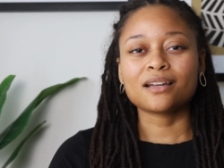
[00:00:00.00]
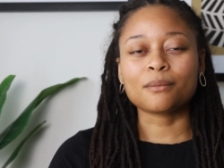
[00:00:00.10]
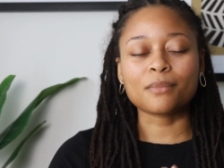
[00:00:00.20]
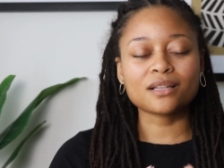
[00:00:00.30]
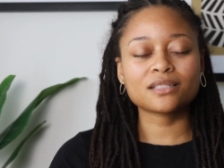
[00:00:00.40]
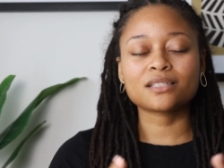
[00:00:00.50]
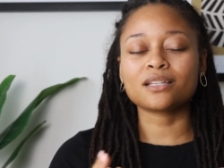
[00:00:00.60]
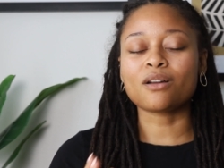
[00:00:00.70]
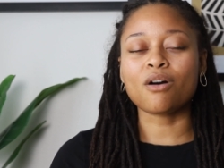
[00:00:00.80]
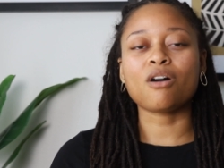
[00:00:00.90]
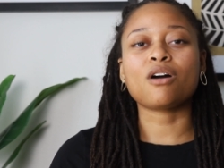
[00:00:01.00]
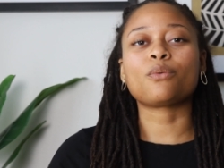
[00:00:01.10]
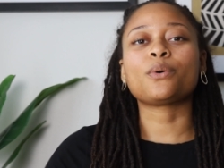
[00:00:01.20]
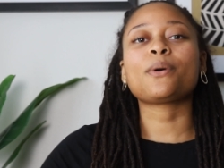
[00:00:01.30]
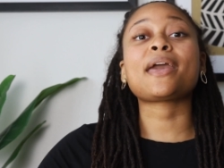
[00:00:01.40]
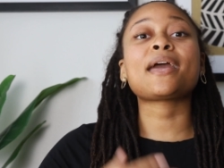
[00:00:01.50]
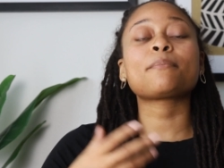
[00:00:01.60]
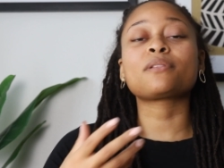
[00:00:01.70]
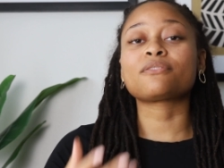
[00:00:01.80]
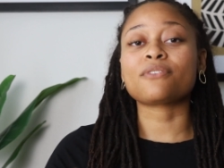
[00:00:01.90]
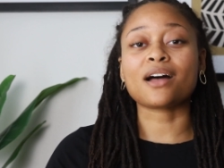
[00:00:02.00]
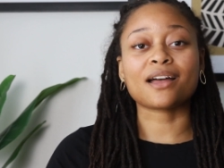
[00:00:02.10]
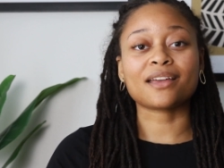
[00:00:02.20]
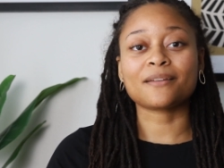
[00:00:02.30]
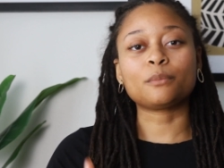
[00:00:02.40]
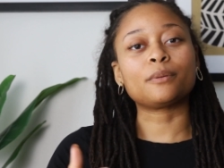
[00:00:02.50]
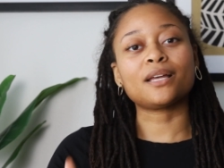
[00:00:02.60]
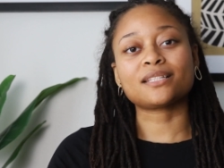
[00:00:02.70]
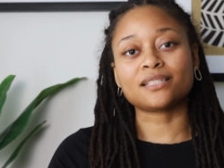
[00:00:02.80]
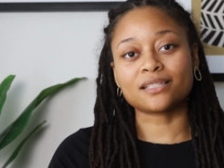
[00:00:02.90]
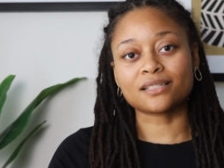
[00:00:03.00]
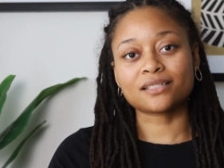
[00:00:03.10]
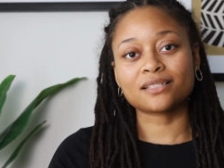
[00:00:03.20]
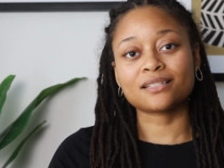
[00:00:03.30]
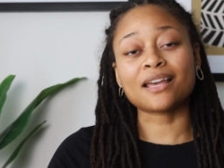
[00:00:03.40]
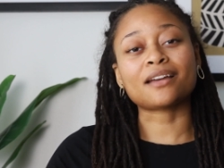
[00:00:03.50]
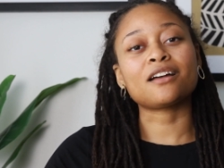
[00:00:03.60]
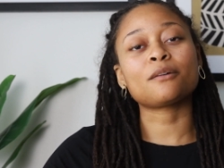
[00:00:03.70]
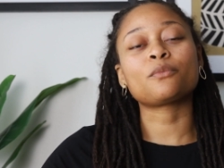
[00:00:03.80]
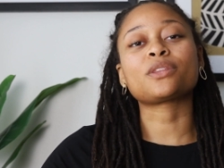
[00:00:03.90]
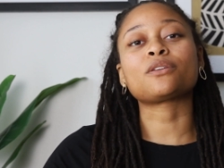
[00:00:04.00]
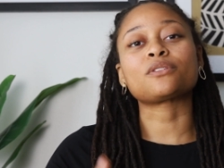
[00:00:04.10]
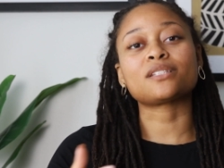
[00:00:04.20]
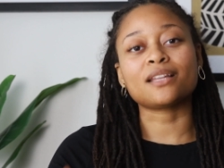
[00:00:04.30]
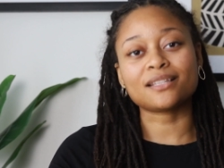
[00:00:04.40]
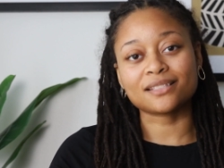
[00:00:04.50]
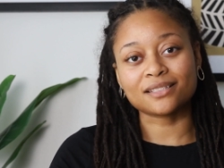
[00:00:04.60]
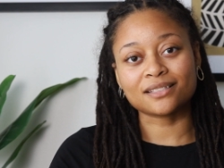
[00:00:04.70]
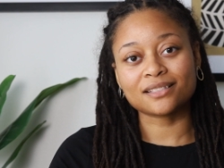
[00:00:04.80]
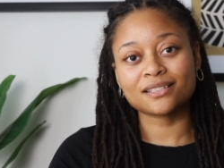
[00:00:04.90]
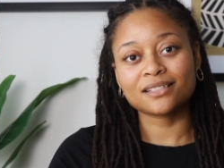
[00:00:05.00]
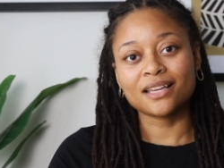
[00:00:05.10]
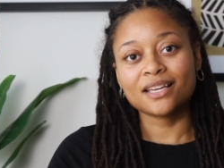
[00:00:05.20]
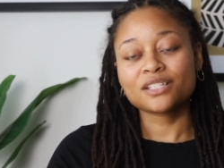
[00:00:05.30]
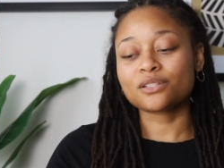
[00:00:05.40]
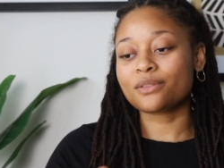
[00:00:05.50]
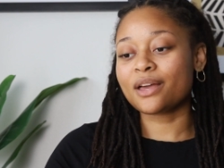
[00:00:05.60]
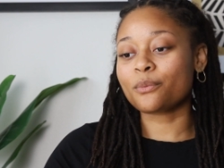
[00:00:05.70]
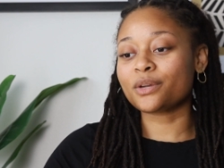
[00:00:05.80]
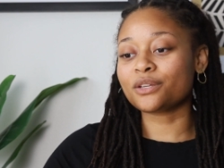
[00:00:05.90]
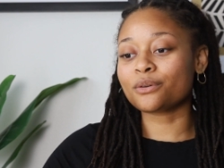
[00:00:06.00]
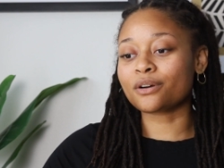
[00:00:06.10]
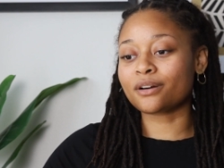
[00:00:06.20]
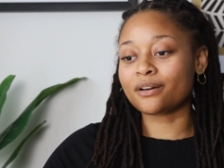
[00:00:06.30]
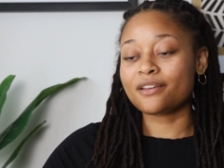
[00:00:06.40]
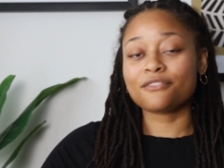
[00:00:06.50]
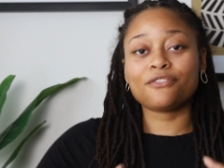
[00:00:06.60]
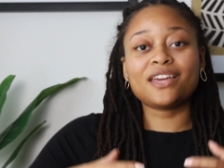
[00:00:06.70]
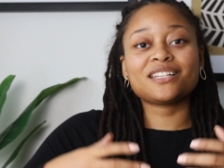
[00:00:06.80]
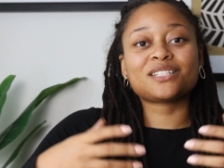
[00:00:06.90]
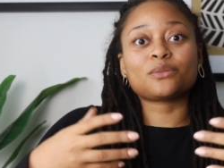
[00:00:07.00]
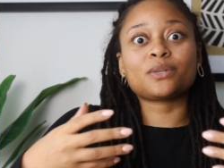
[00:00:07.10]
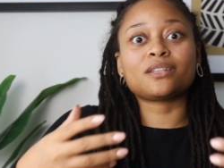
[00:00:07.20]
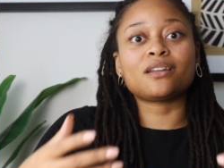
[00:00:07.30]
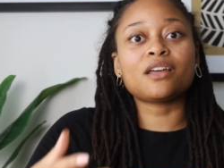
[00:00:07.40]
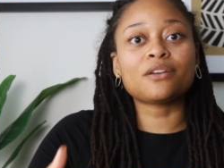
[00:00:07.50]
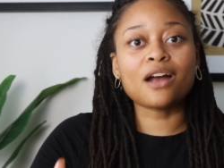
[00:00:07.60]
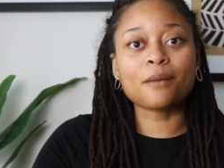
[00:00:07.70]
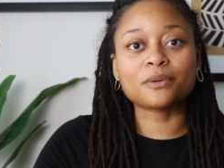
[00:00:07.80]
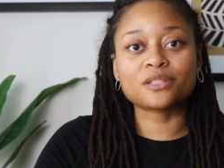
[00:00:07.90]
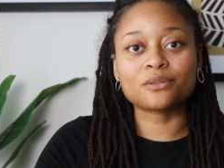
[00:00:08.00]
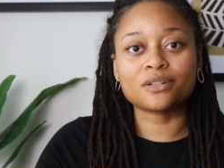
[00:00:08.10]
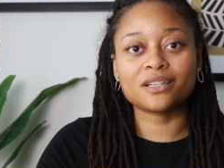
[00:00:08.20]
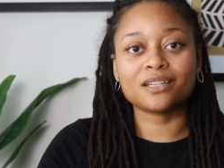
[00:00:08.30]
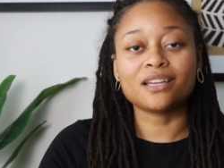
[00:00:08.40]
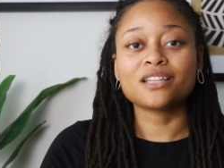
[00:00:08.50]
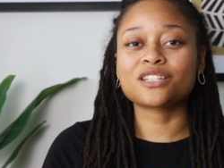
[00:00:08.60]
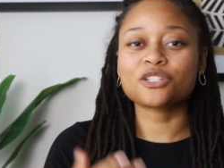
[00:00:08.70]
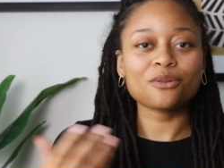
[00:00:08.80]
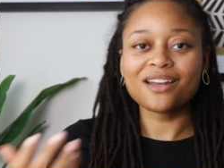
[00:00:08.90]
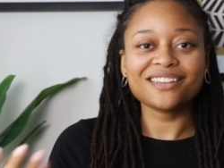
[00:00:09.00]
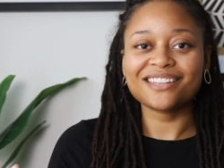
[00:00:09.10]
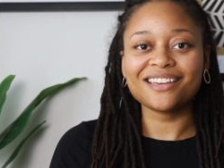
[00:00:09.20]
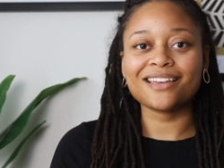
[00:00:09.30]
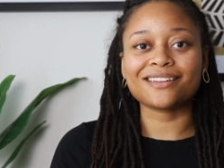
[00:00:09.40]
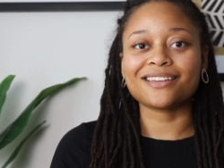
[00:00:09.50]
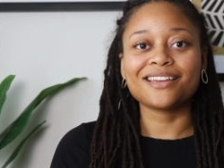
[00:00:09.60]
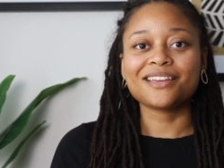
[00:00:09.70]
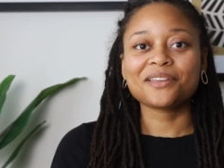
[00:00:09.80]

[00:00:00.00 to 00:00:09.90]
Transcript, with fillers: amongst it all will amplify the blessings that come with those lessons, so that when you're faced with another opportunity to try again,